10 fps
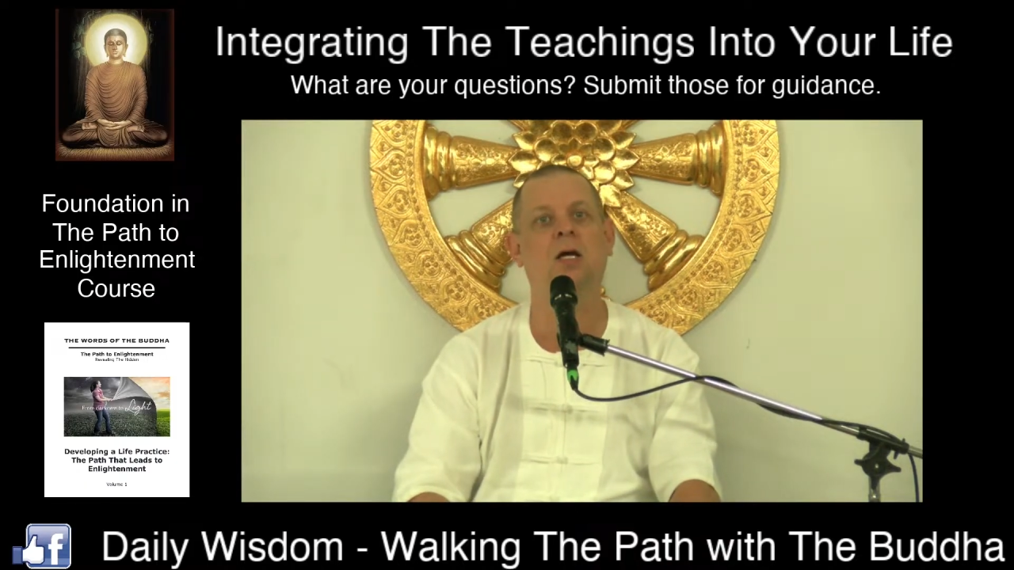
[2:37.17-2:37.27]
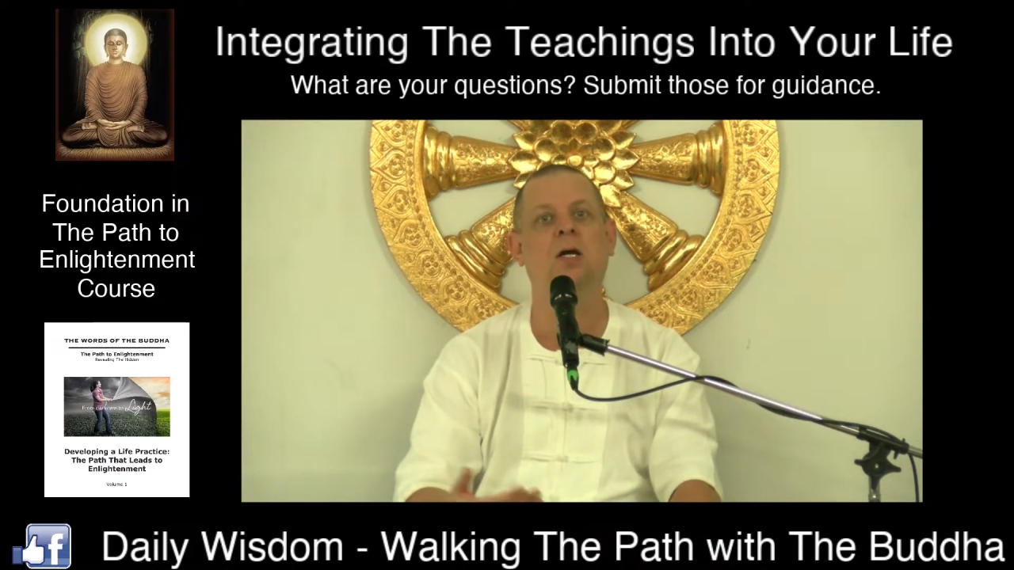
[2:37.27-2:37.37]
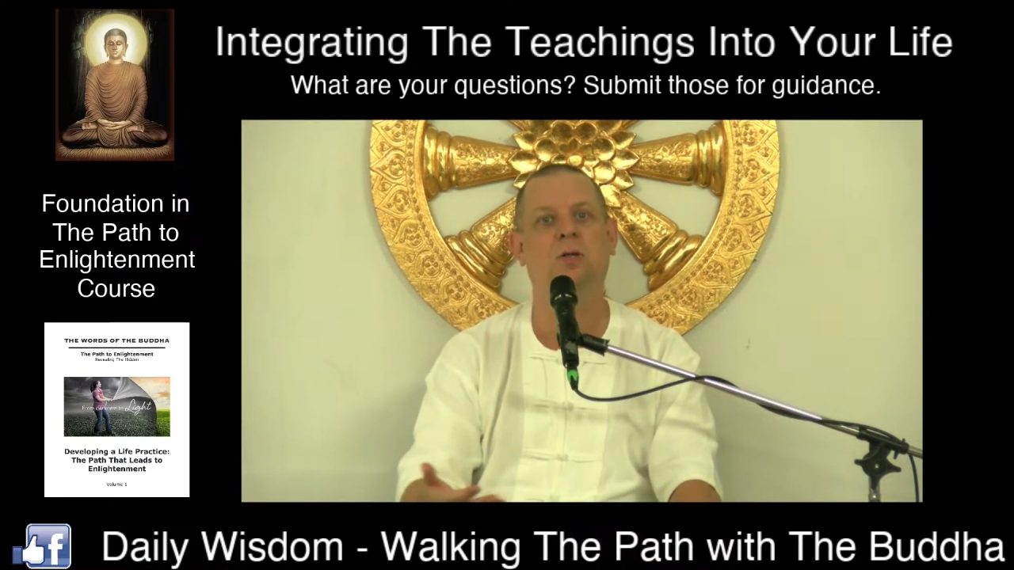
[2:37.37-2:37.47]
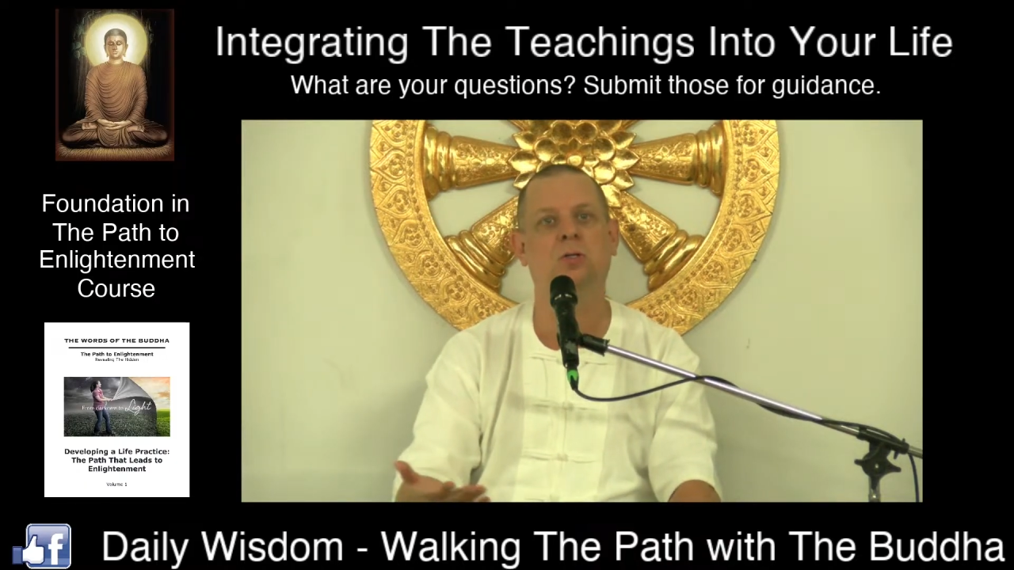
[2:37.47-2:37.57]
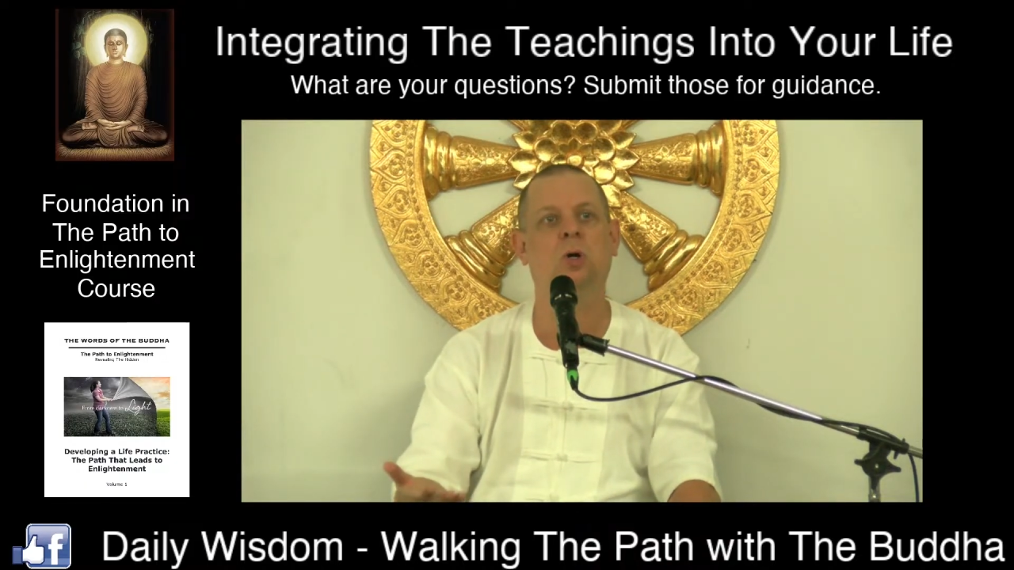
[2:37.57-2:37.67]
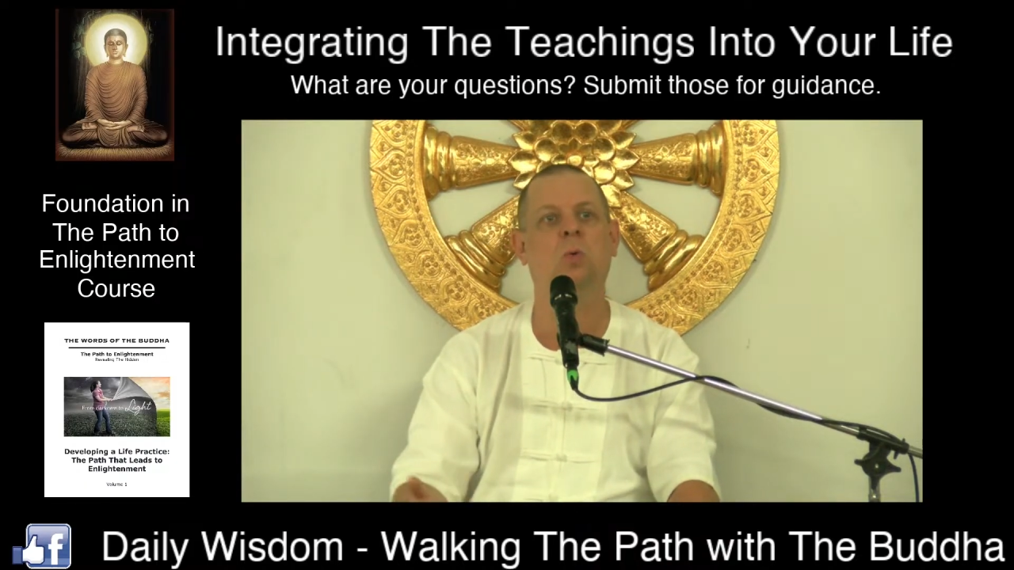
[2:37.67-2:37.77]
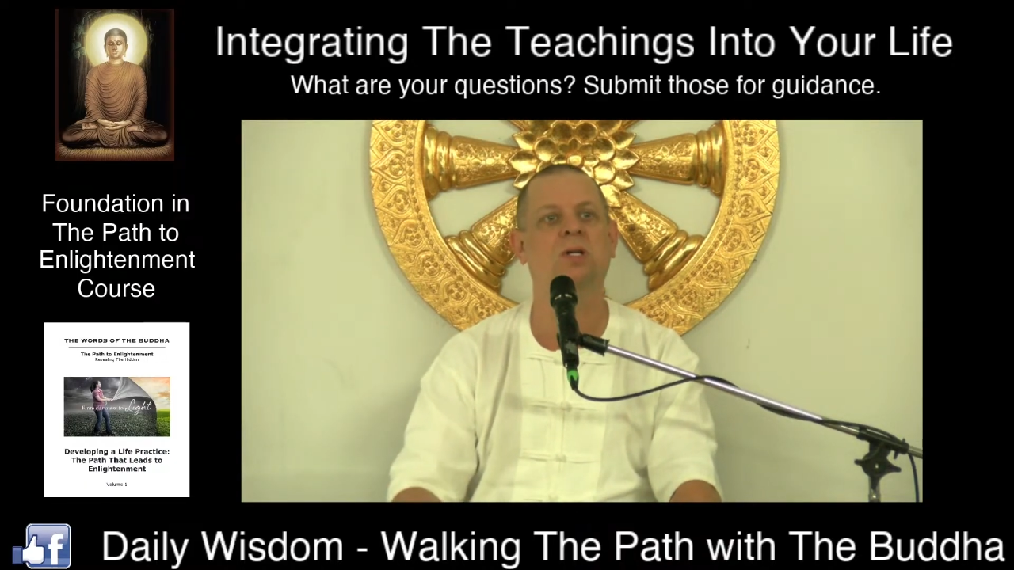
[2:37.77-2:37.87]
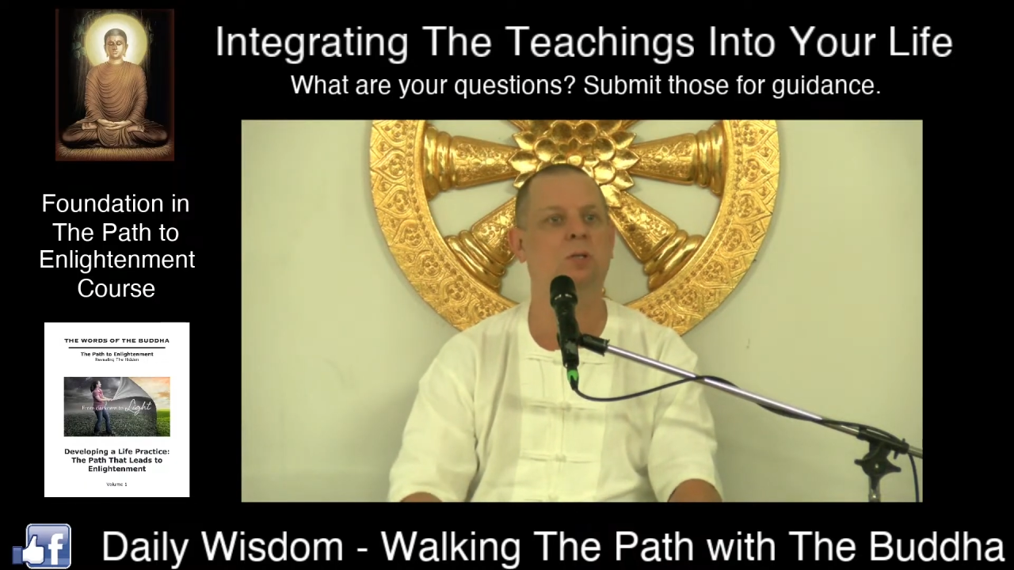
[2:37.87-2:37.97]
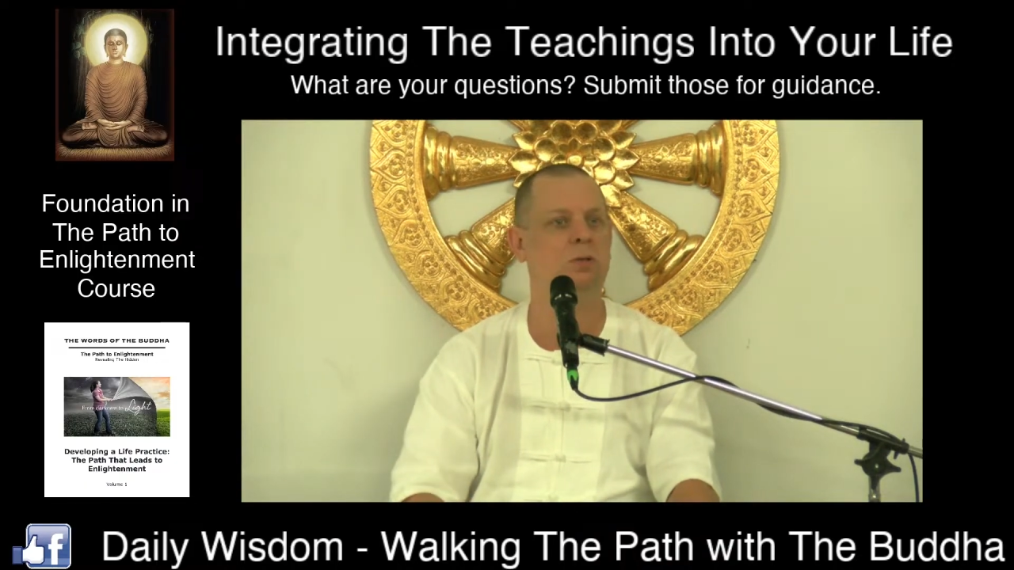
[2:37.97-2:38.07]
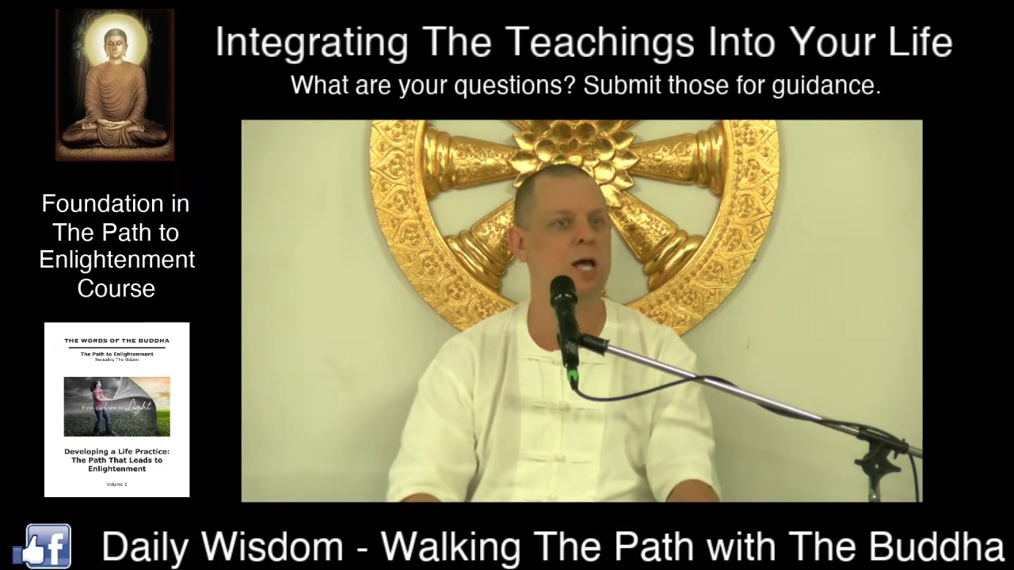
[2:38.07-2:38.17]
there's
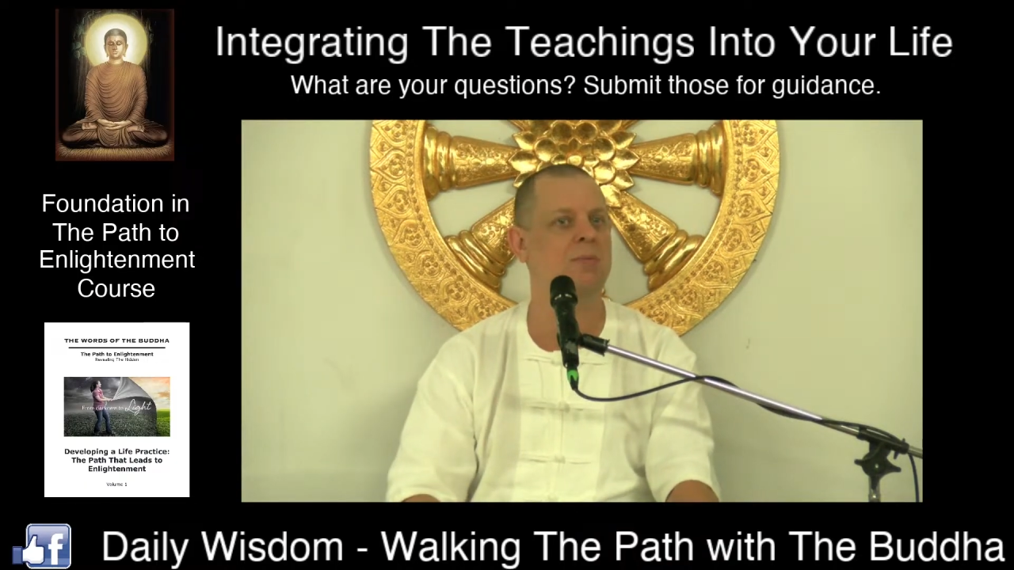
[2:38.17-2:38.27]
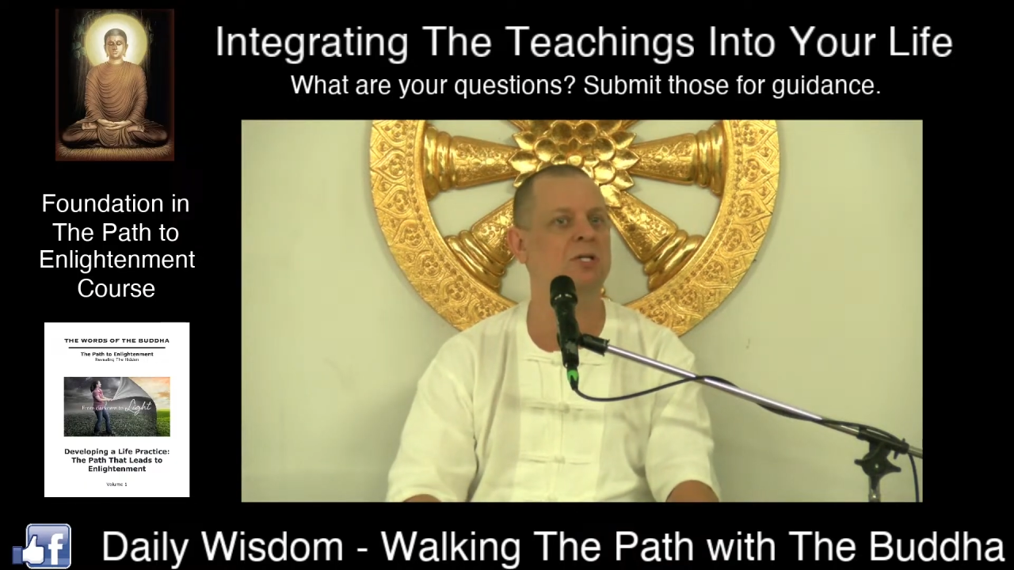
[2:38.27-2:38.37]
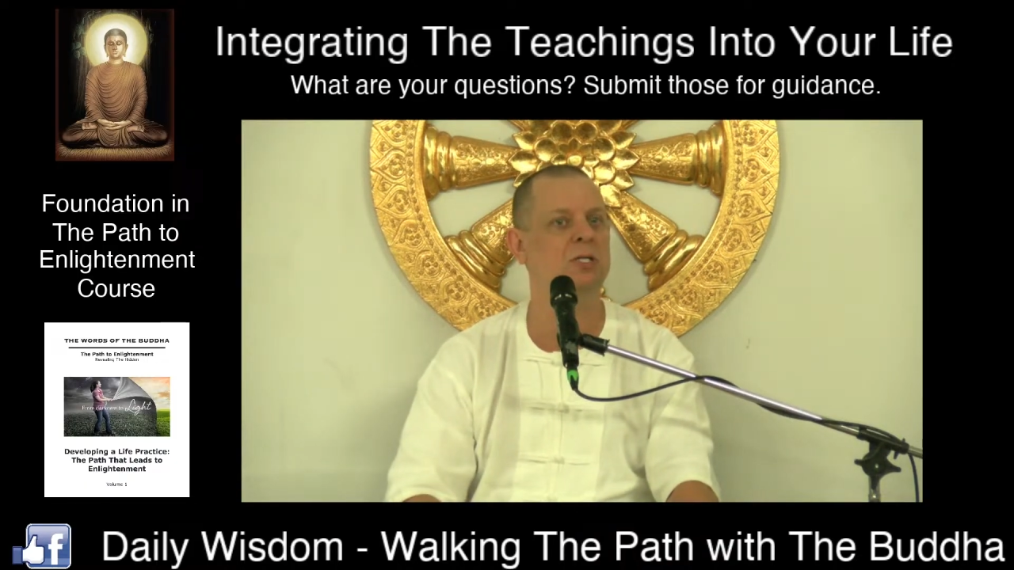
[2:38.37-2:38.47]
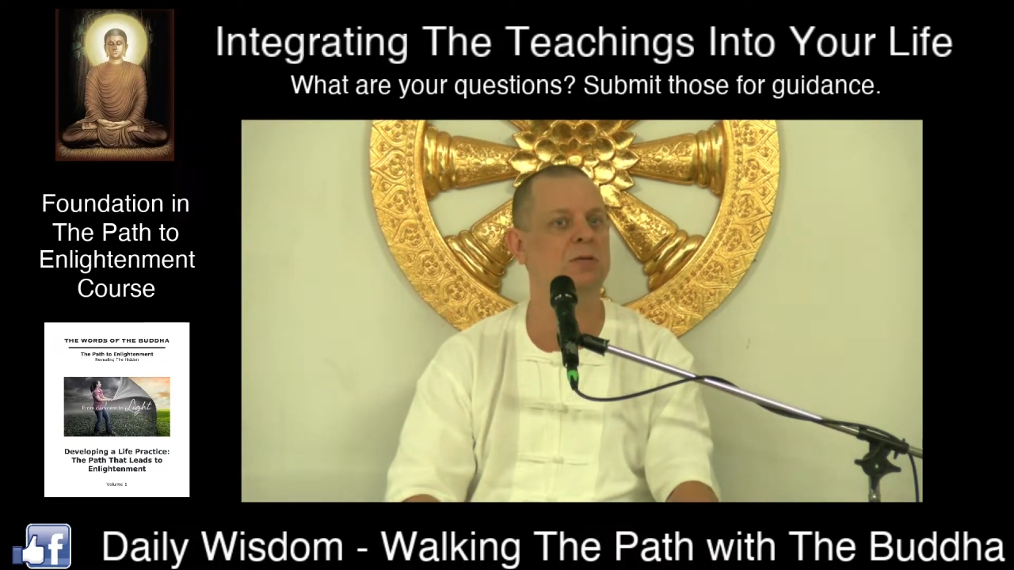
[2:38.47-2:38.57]
always those options